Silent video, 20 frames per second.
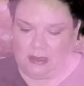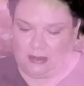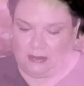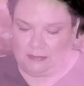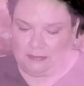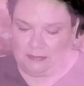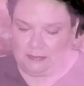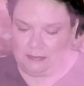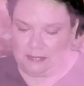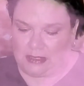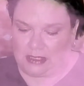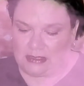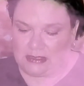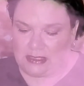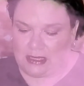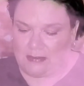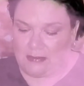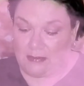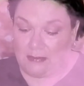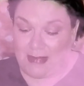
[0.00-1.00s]

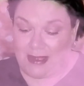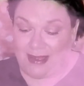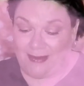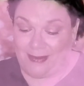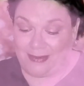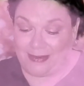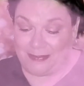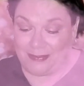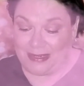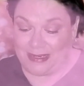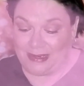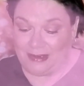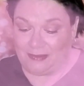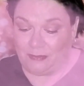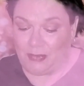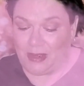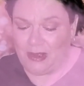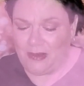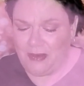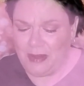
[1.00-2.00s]
Because um, I'm about to
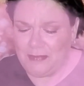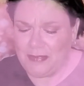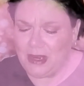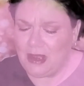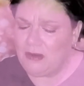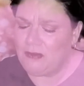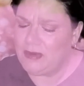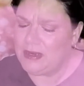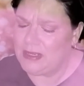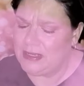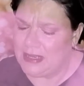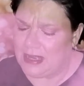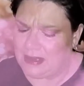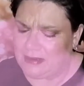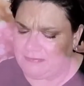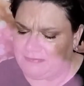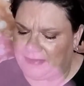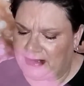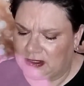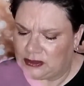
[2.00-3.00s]
be, well, I'm not
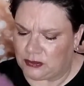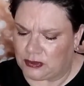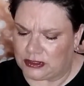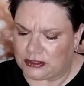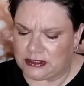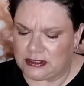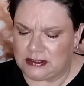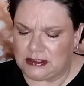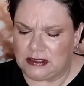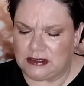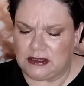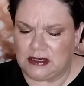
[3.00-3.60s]
really out of face wash.